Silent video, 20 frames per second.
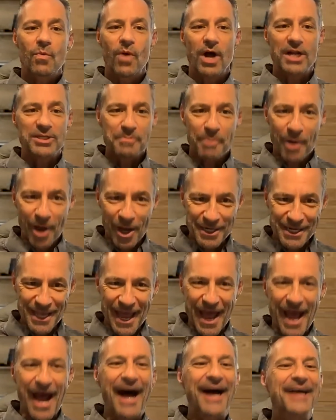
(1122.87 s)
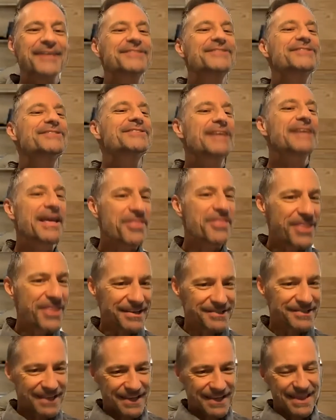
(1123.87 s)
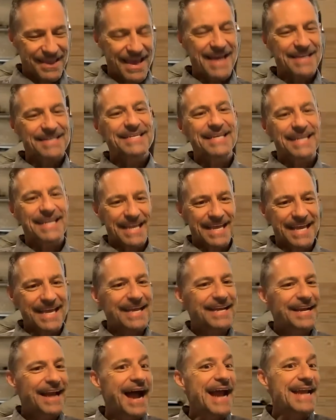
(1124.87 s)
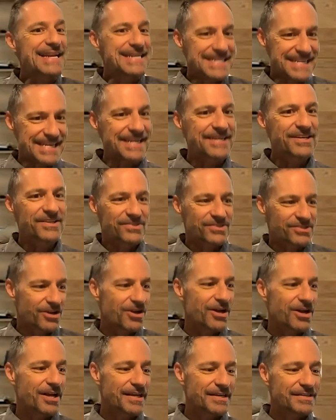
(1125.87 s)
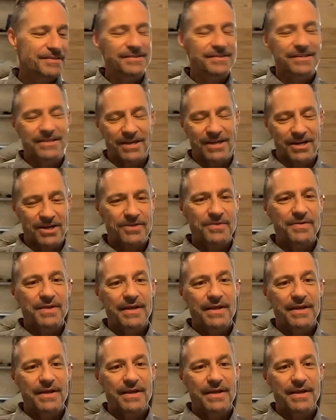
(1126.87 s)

watch podcasts and things like that to get ideas on, you know,